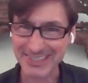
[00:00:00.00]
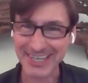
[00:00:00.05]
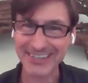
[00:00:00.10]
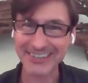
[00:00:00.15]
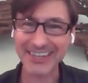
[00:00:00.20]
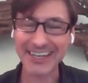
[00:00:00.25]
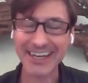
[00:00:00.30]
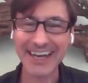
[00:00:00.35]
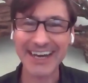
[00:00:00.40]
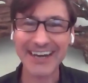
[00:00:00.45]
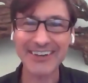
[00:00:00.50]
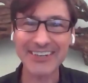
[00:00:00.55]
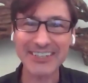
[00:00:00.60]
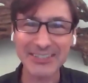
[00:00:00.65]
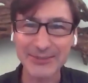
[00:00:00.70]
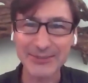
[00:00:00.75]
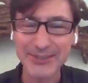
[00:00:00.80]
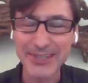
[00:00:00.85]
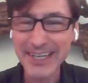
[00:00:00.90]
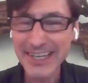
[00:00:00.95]
How how do
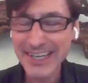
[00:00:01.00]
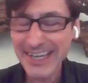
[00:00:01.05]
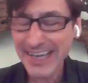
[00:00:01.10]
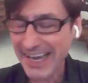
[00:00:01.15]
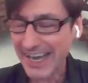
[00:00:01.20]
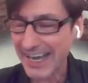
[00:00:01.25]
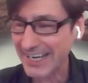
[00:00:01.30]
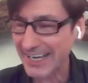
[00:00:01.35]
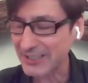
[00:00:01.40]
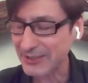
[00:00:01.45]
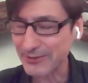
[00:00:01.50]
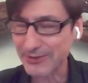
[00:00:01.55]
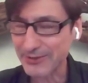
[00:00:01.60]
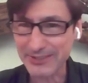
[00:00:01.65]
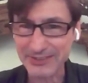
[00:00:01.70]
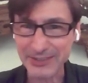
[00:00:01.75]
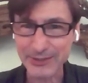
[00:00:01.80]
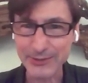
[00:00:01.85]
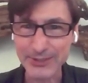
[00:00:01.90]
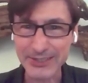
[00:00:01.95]
you how do you
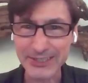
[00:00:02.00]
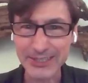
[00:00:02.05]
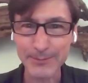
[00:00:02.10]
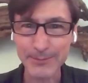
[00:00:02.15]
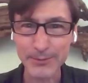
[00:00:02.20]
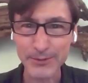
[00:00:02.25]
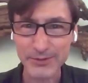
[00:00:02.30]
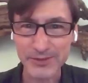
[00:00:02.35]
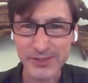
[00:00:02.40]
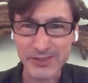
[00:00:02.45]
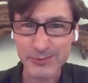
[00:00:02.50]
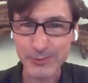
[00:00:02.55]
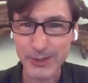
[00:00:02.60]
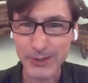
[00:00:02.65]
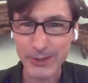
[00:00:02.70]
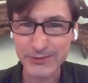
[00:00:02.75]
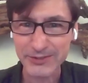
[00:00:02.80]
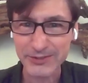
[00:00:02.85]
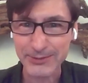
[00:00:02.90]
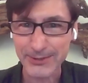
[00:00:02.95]
do a couple of
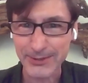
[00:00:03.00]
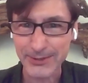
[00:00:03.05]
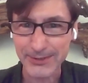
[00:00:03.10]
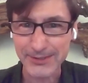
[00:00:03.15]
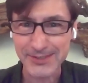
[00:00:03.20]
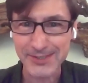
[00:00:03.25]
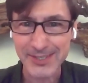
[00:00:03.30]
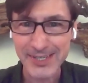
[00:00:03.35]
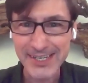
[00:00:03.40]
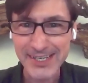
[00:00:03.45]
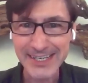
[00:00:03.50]
SWO tours